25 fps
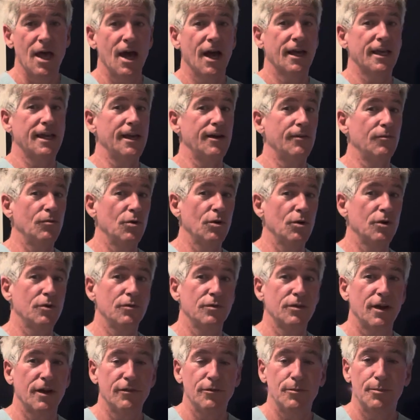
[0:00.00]
Can't work
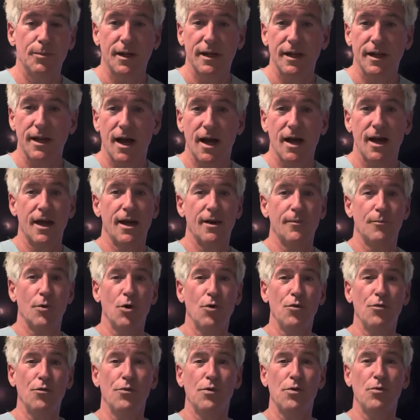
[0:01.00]
with everybody. I am
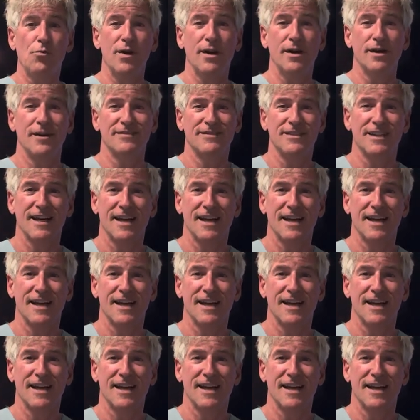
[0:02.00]
overwhelmed.